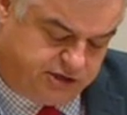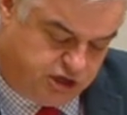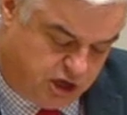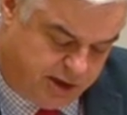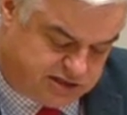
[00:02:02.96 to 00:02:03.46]

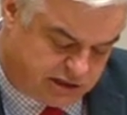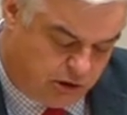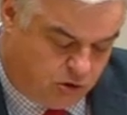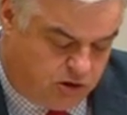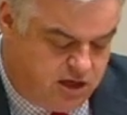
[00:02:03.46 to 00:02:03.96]
U S
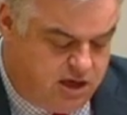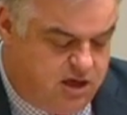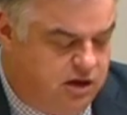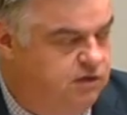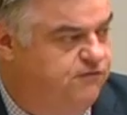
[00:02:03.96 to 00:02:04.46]
law
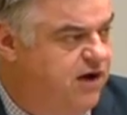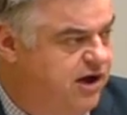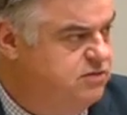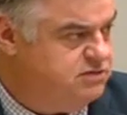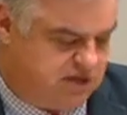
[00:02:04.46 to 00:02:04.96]
could find
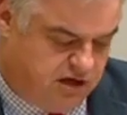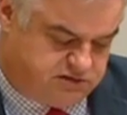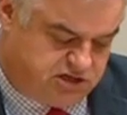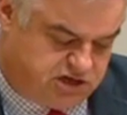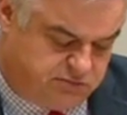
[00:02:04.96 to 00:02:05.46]
themselves
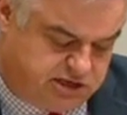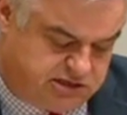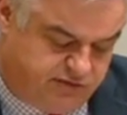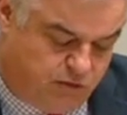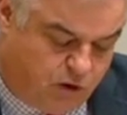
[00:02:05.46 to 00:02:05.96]
the subject
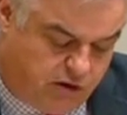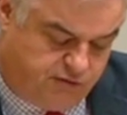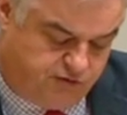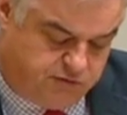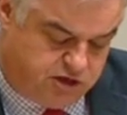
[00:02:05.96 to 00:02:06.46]
of a warrant
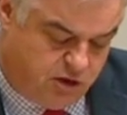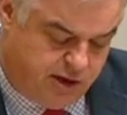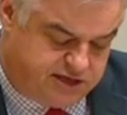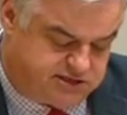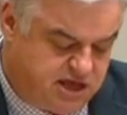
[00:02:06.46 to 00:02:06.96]
from the U
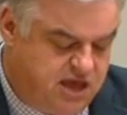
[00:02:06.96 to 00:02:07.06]
S